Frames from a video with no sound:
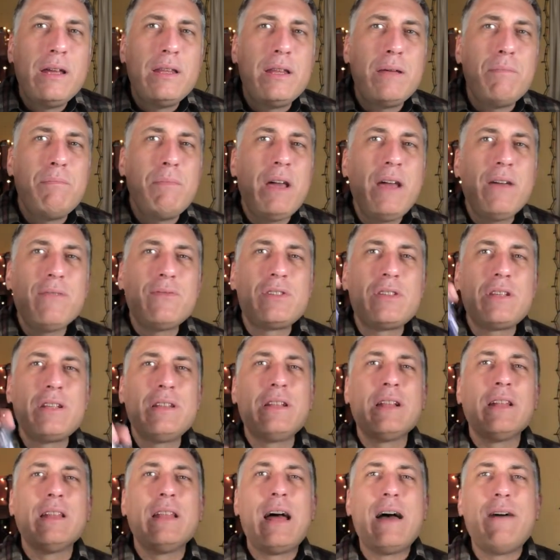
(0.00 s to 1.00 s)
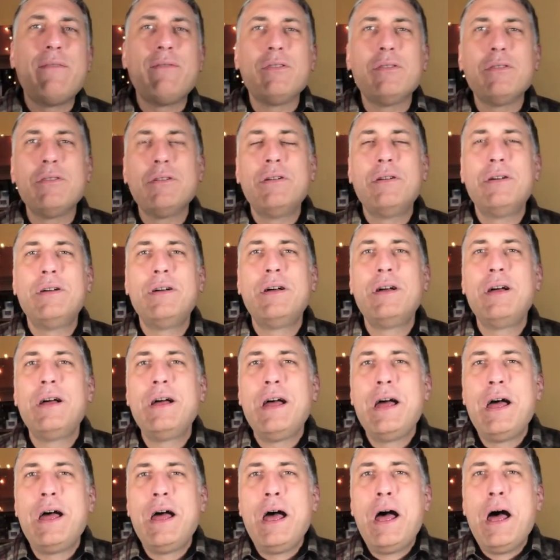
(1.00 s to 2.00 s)
They may have seen the level.
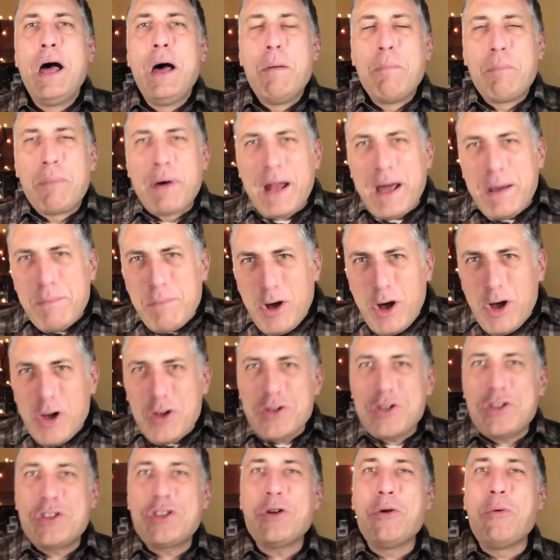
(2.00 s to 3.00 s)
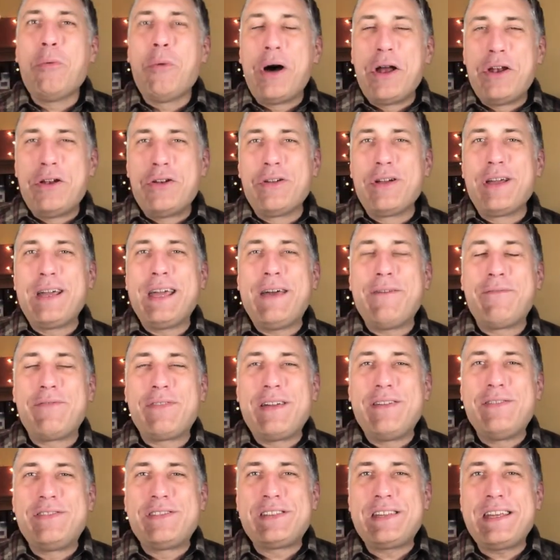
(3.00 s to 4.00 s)
But I'm also wondering if
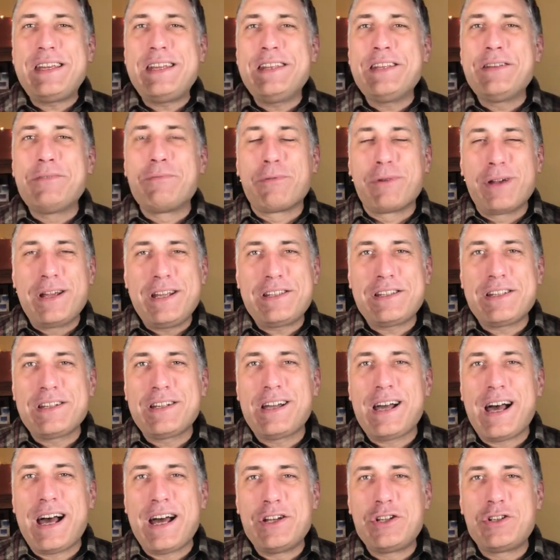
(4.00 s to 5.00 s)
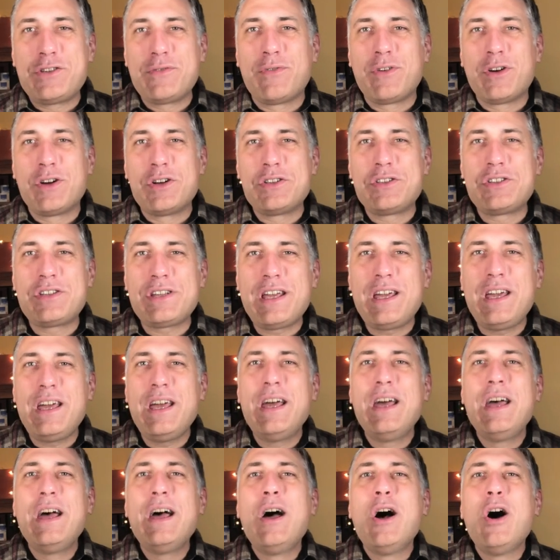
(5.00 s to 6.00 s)
they've seen the recent
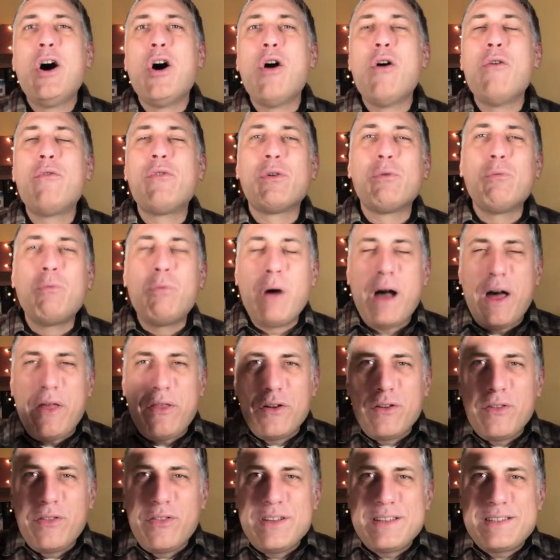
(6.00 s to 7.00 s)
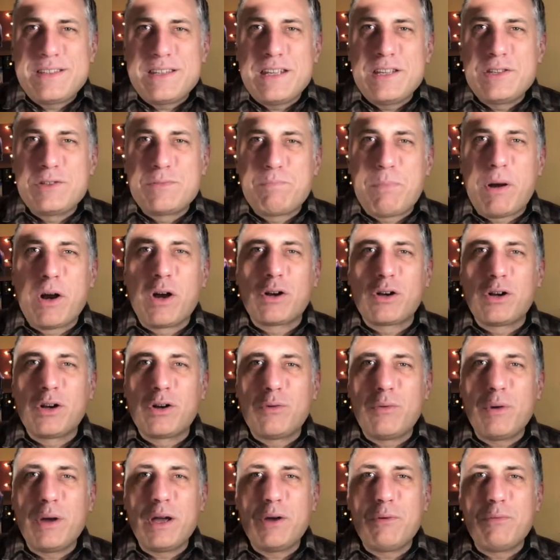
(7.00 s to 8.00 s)
controversy over whether this is
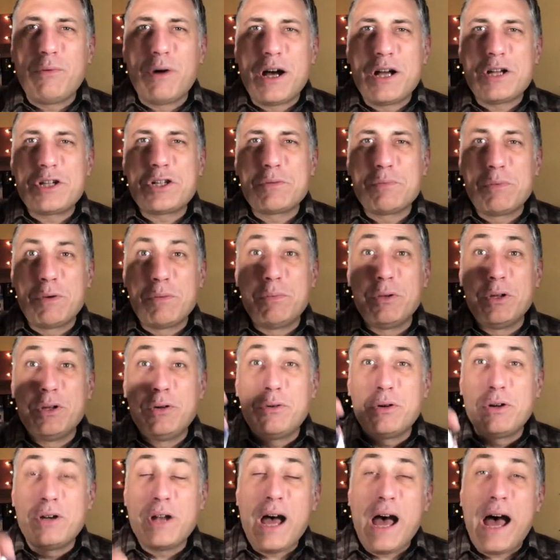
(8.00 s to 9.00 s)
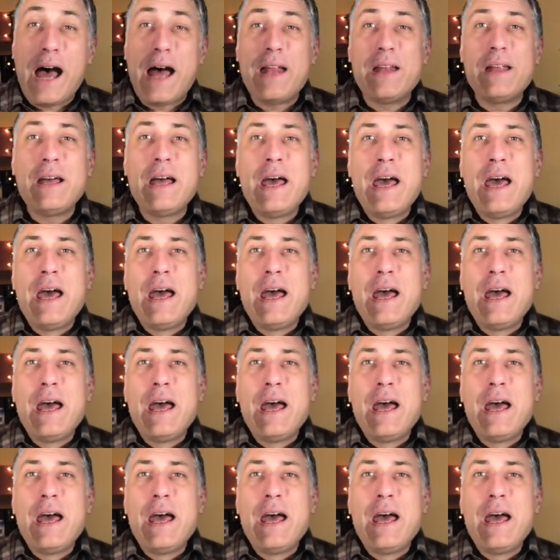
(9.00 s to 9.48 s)
Parker Quink washable blue or not.